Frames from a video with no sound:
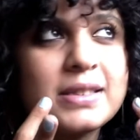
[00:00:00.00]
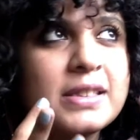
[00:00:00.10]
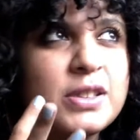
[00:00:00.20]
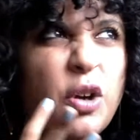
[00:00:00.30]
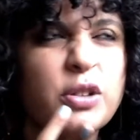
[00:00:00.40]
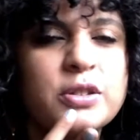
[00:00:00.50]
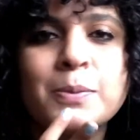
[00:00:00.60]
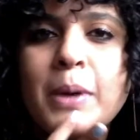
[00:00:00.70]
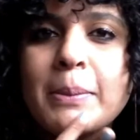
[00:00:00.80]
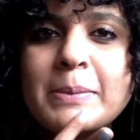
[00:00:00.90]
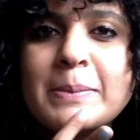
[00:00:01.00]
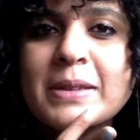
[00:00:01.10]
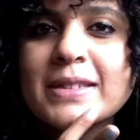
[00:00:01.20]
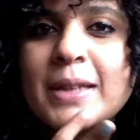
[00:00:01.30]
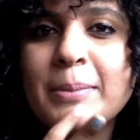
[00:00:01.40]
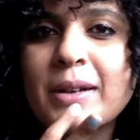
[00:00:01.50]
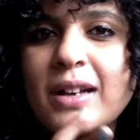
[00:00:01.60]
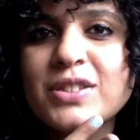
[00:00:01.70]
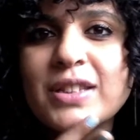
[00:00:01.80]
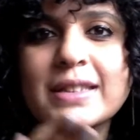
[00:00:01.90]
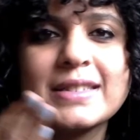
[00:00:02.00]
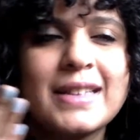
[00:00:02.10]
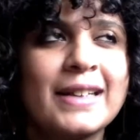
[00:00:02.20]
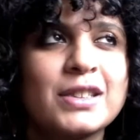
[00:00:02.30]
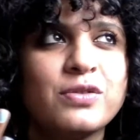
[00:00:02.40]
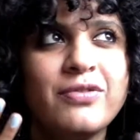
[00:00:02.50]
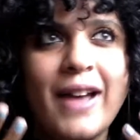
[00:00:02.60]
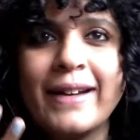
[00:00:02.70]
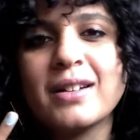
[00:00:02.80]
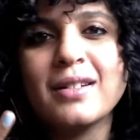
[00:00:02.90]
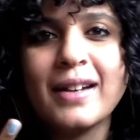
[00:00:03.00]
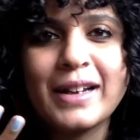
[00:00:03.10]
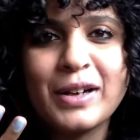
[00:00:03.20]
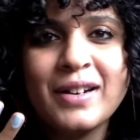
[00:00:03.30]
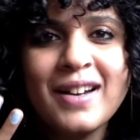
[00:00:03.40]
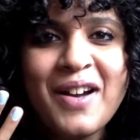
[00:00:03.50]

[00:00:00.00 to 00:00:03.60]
It's also probably because I'm crushing / fangirling